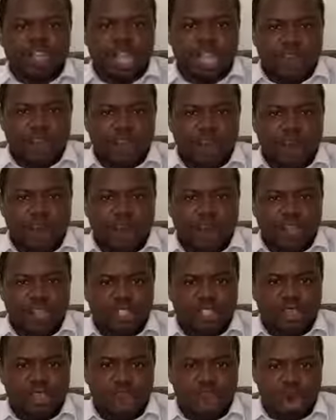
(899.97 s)
If you
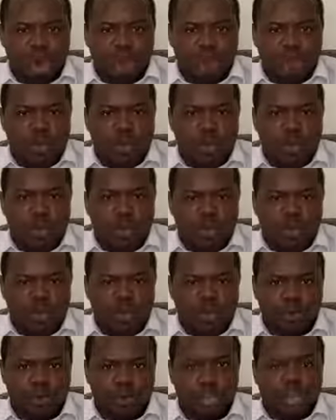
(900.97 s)
want to go with
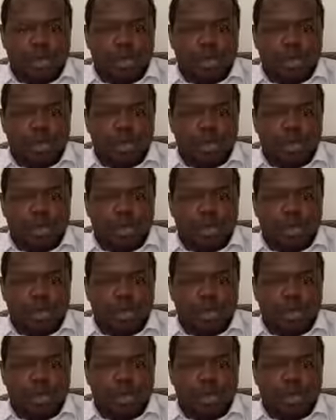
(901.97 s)
people